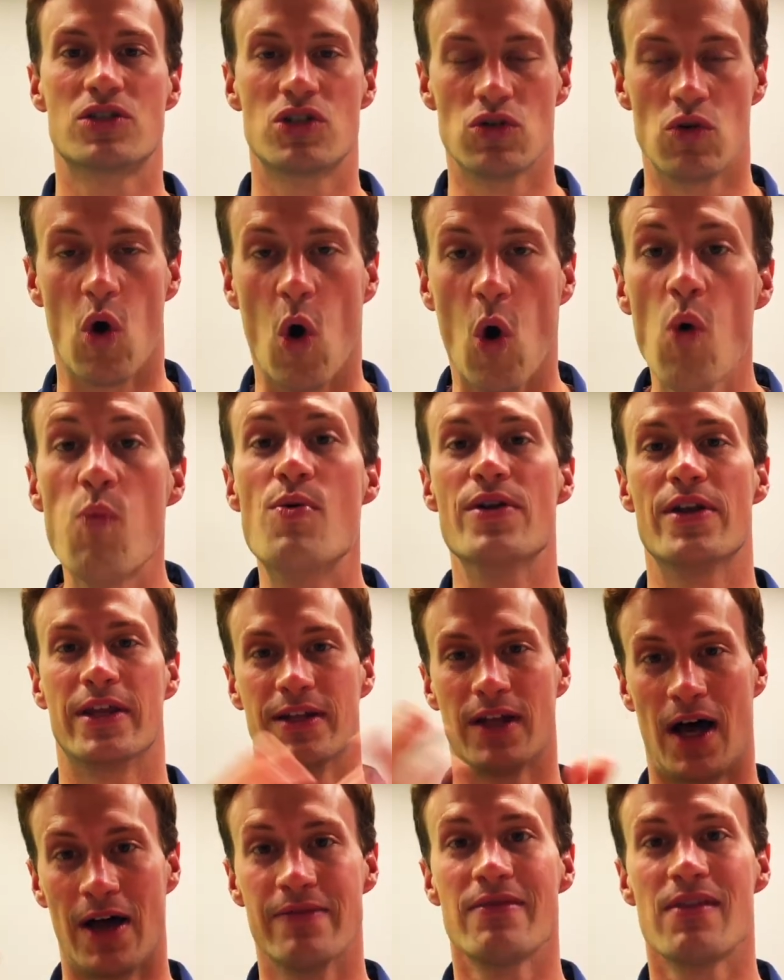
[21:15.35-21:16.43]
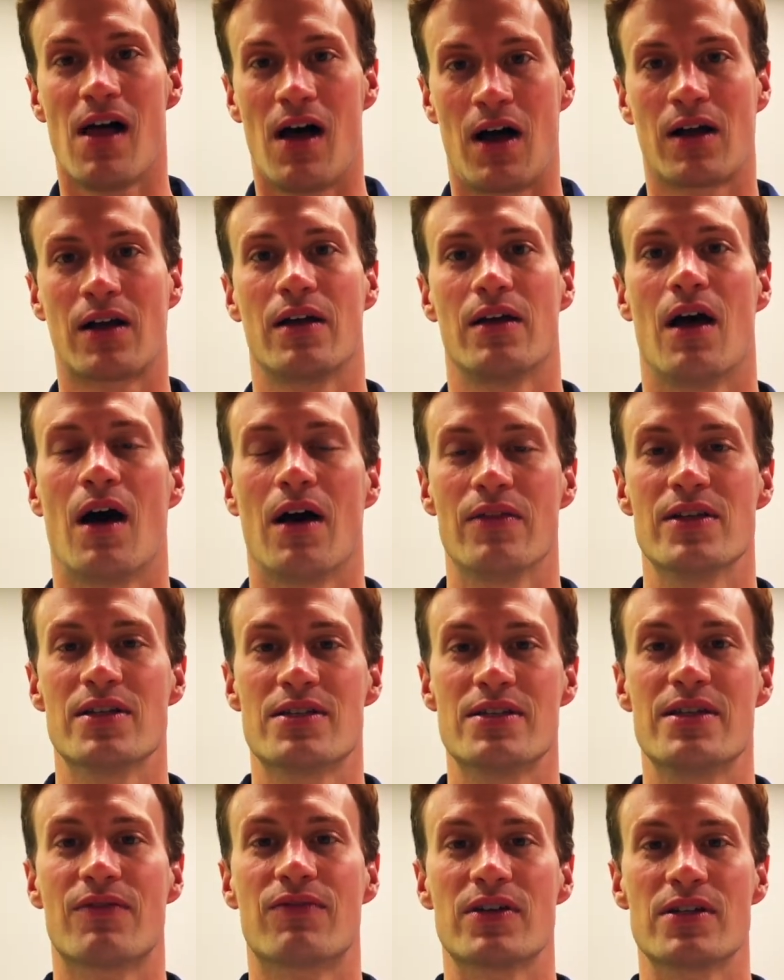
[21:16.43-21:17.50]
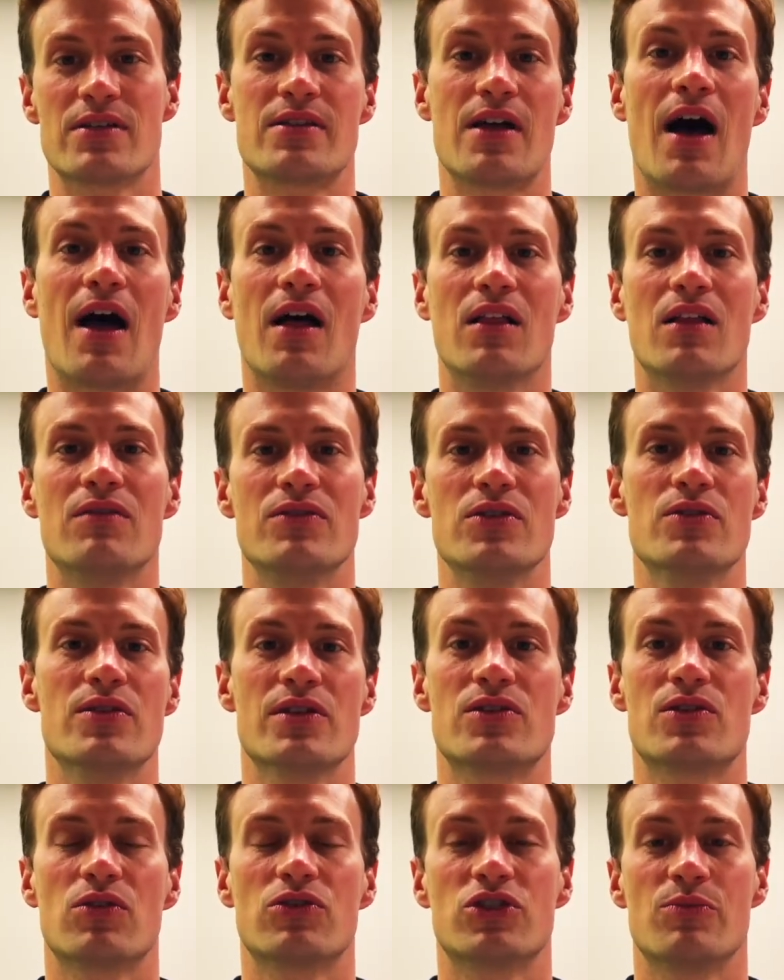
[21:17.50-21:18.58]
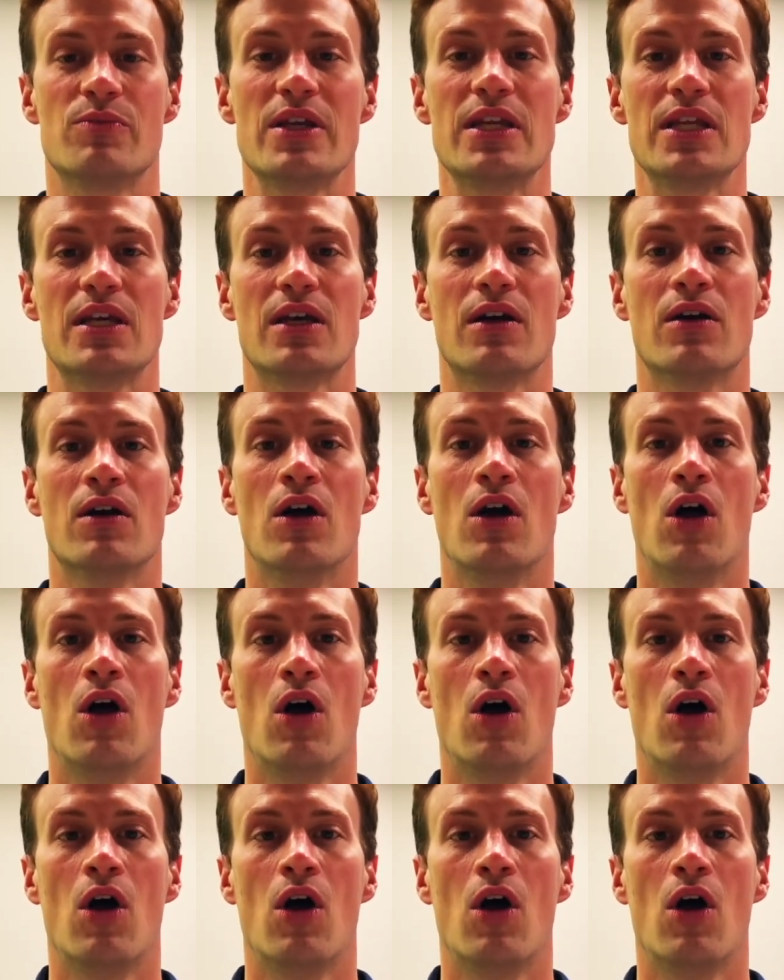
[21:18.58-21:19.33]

to open and unlock uh, this different style of using social media